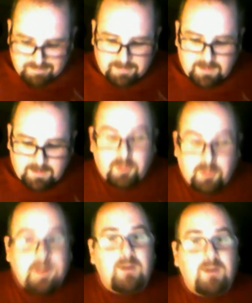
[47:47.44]
so, you
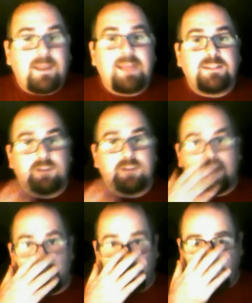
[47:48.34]
know, I like the draft.
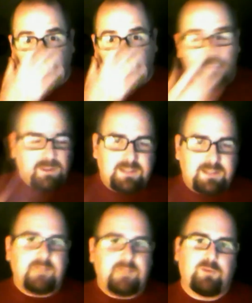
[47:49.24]
There's nothing wrong with it.
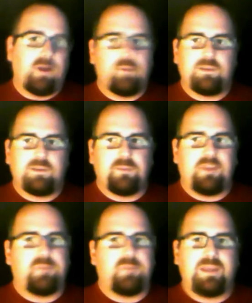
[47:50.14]
Jason Verrett was the
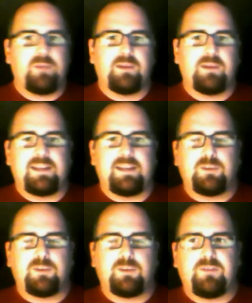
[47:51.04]
best pick you were going to get at
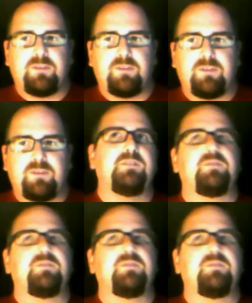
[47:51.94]
25. If
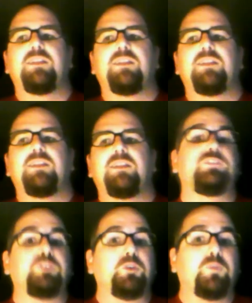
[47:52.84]
let's
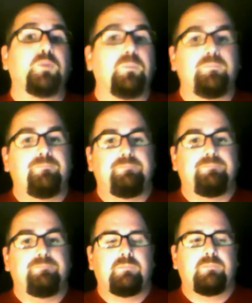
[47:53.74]
assume,
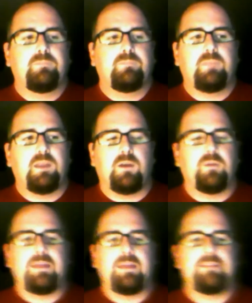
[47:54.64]
you know,
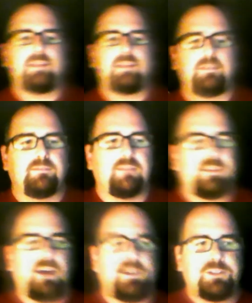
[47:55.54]
that that
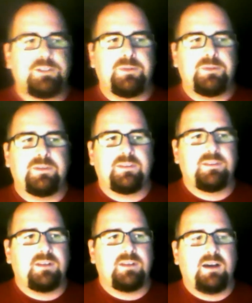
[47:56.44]
Attaochu is.
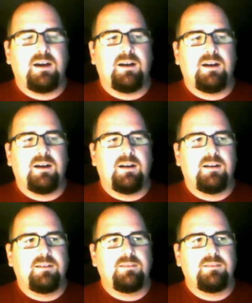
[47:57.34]
Uh,
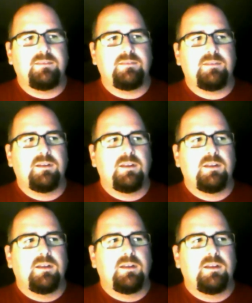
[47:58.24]

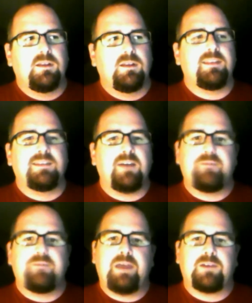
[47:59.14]
let, let's not
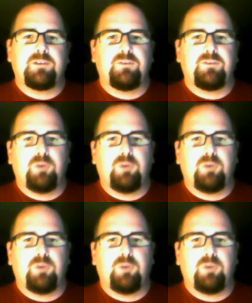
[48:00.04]
factor in the fourth